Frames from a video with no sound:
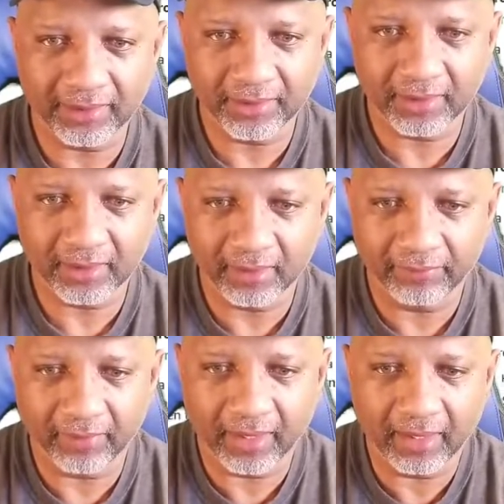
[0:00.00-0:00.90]
it's just a
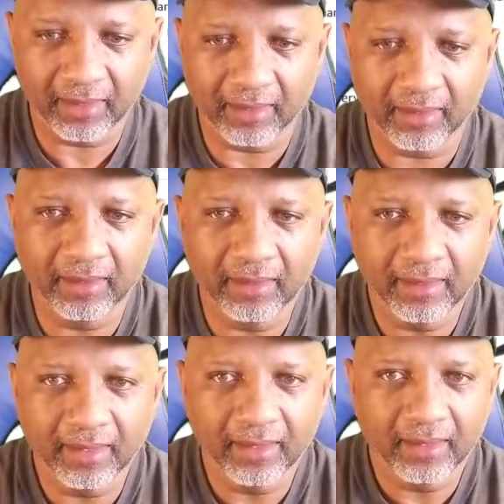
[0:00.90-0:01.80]
different color.
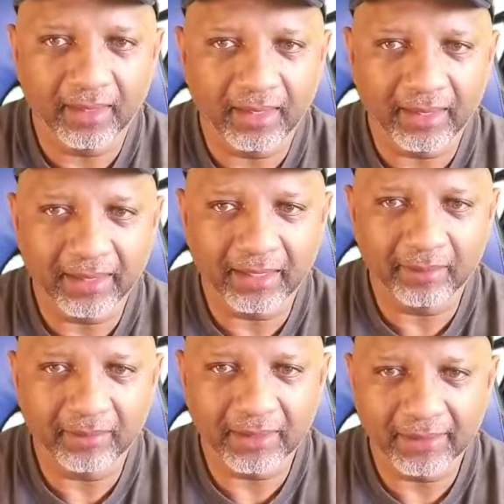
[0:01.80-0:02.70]

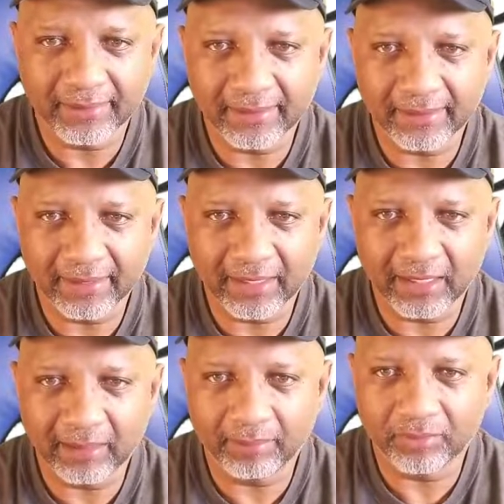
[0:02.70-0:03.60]
It says it
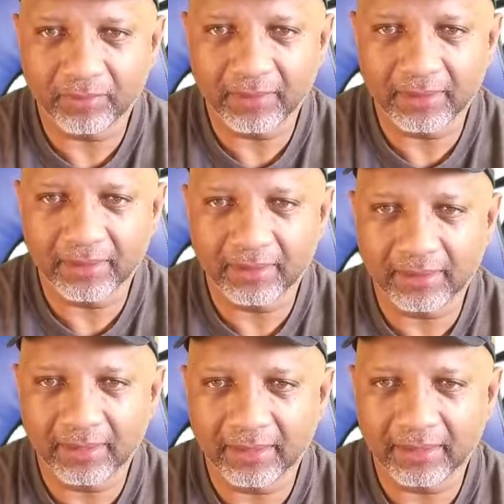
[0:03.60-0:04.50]
comes with,
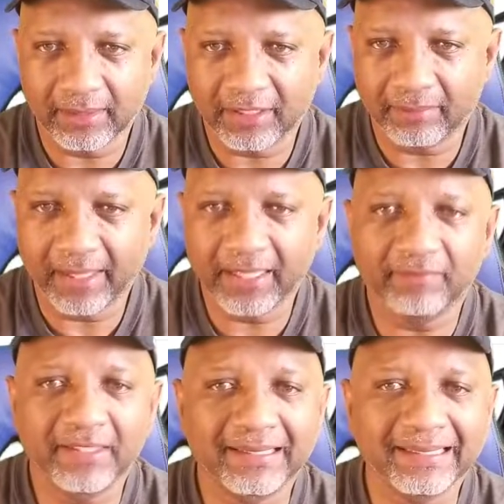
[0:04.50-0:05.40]
it's made of
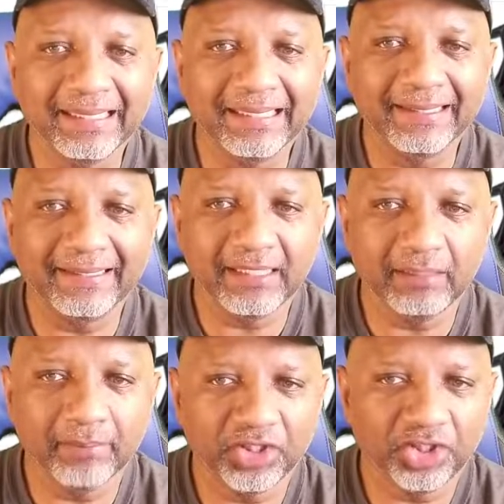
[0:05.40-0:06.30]
CNC
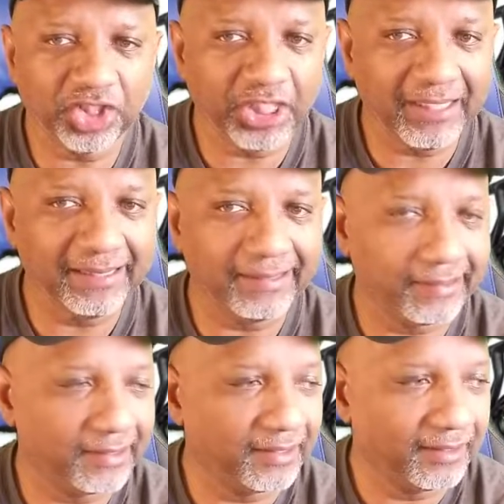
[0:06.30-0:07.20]

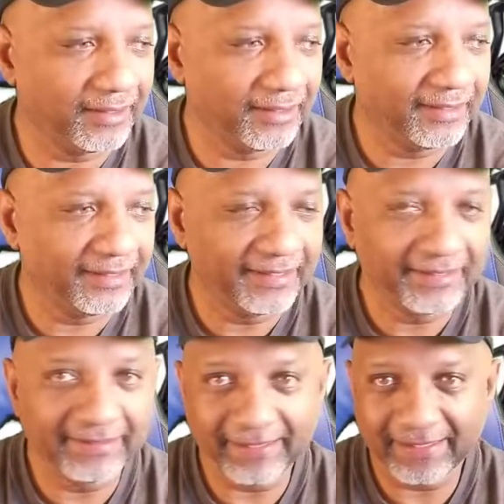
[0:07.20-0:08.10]
machined
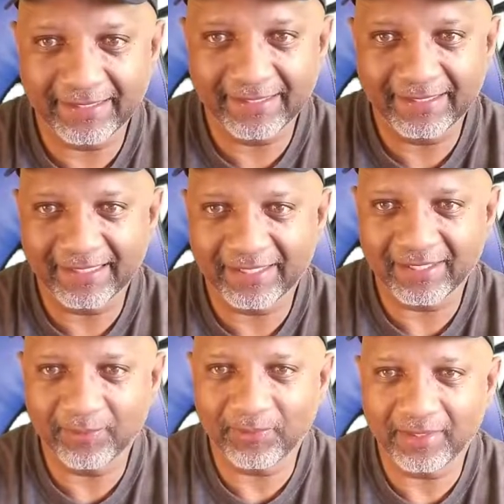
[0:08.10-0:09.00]

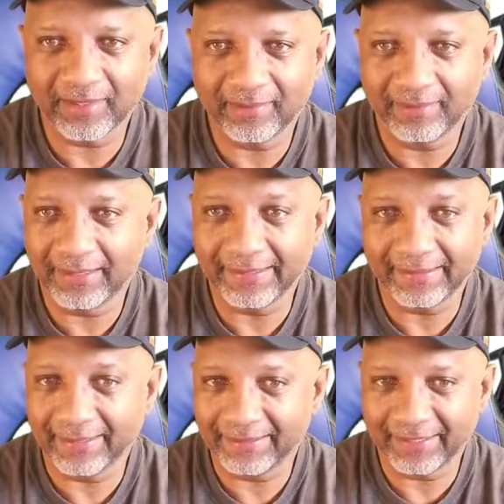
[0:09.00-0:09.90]
6061
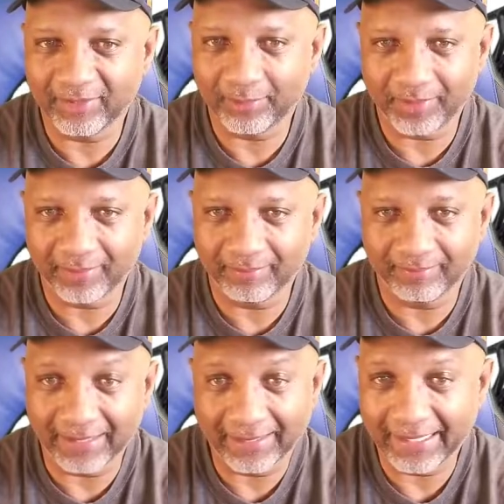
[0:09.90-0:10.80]
T6
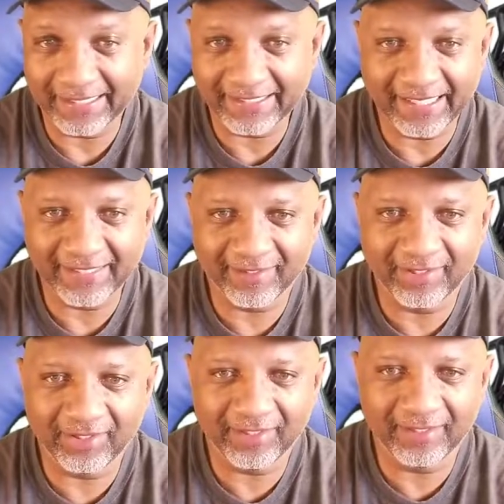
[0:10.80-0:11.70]
aluminum. I guess that's
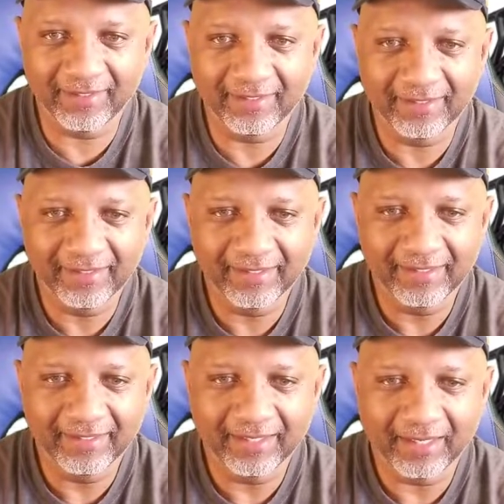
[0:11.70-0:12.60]
good.
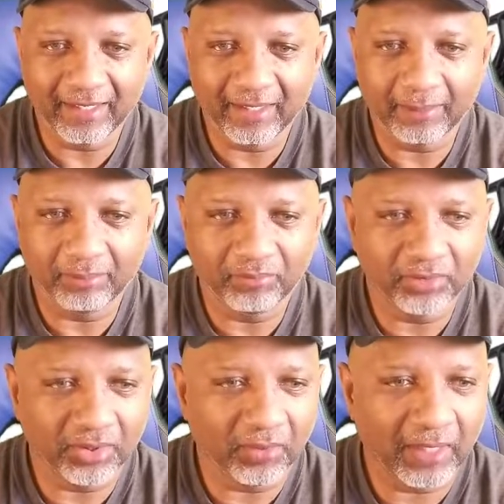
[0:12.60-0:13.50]

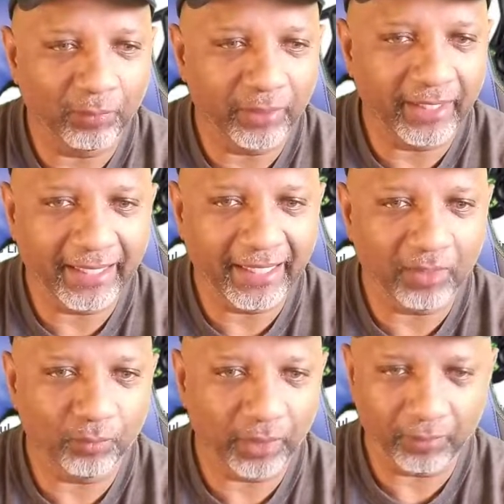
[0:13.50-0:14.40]
So I went ahead
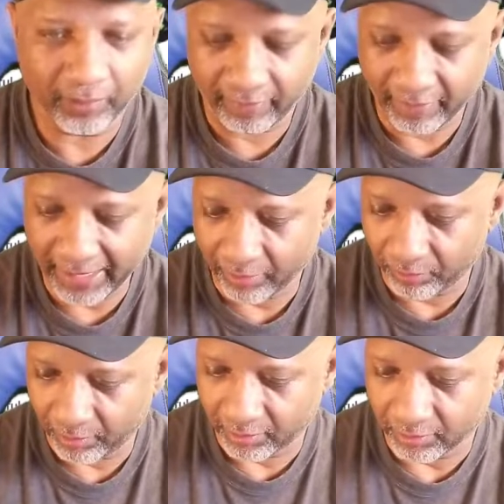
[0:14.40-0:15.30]
and went with that
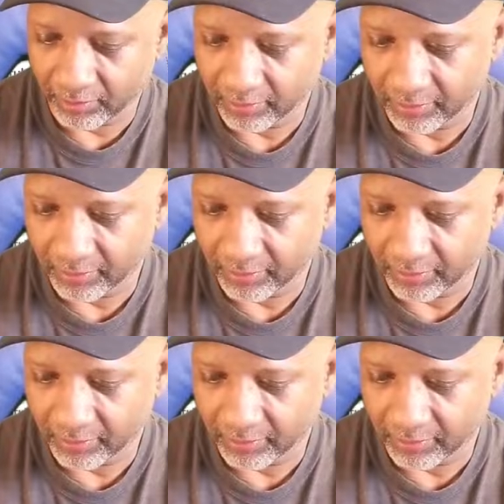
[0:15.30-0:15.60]
reel.